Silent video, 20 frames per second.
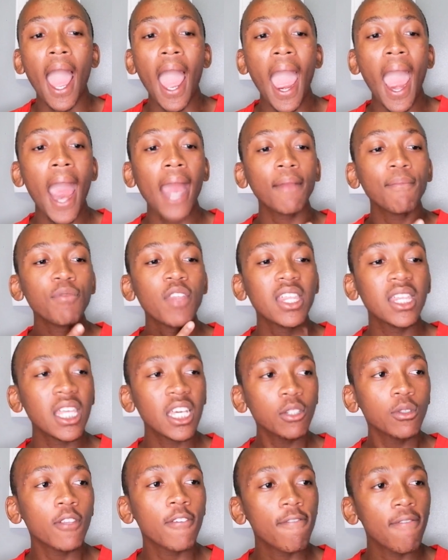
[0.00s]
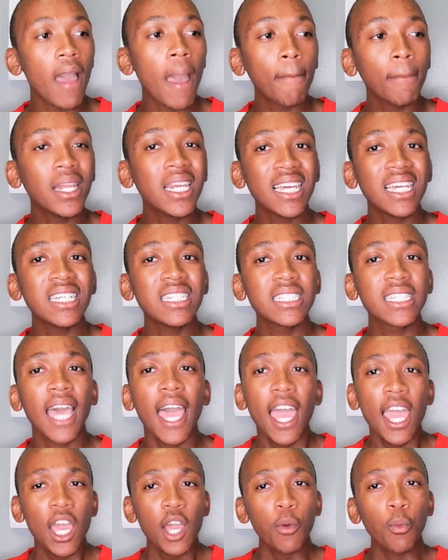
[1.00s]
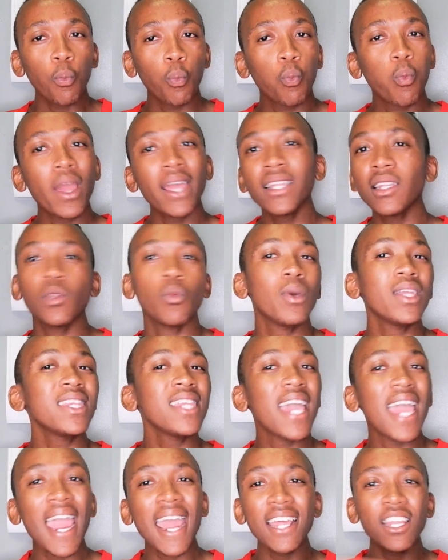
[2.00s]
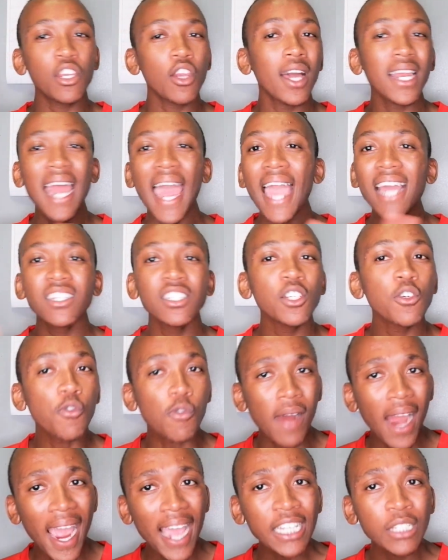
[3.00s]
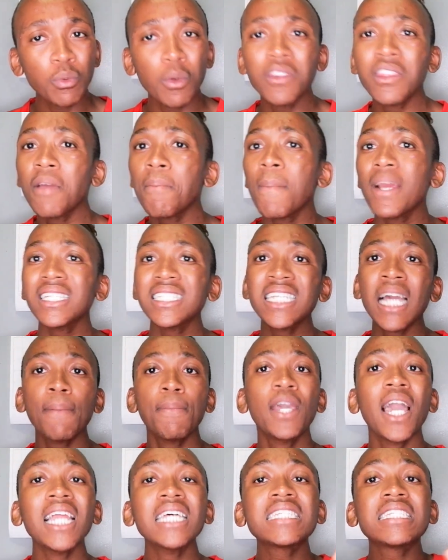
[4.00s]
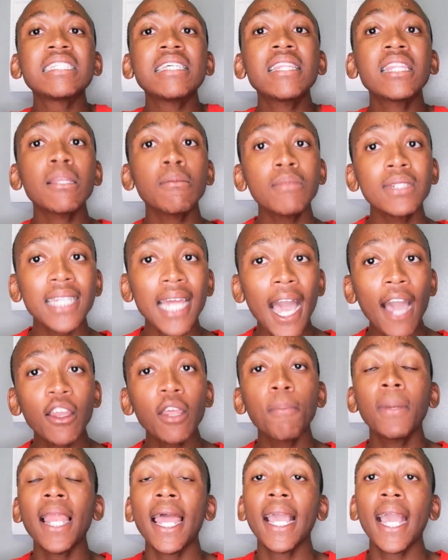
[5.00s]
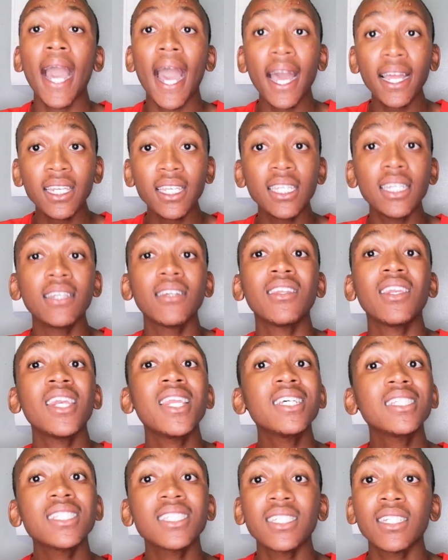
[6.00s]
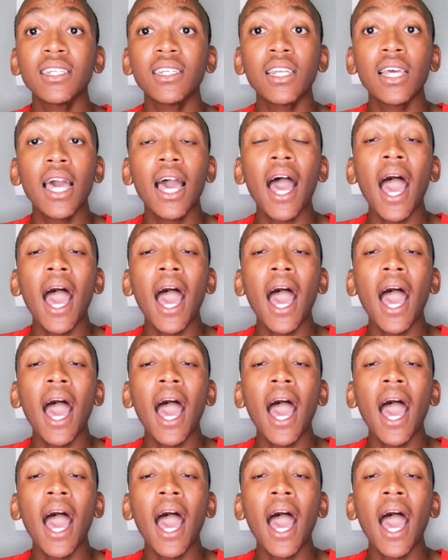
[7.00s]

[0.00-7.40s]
And the thing with family is when they're not acting right, when they're messing up, you gotta sit them down and be like, honey, listen,